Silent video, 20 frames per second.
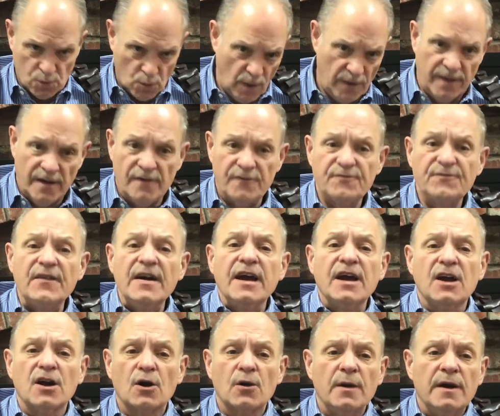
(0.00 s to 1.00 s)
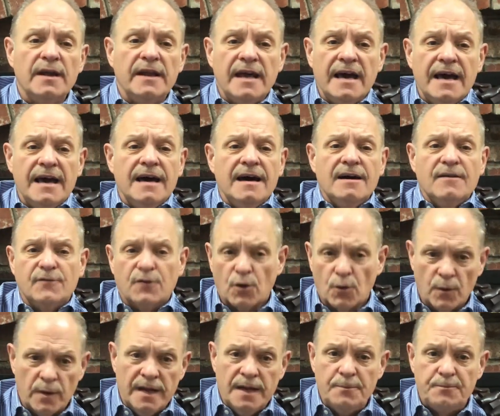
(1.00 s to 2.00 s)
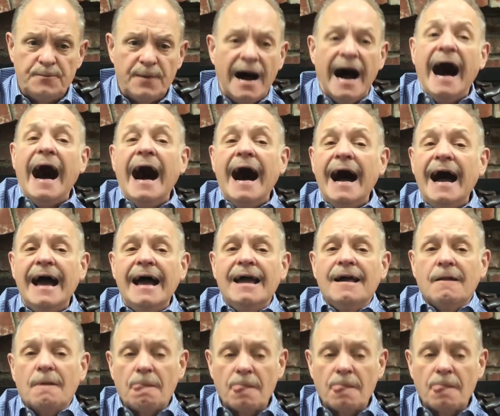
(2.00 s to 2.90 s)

with a finger in every pie.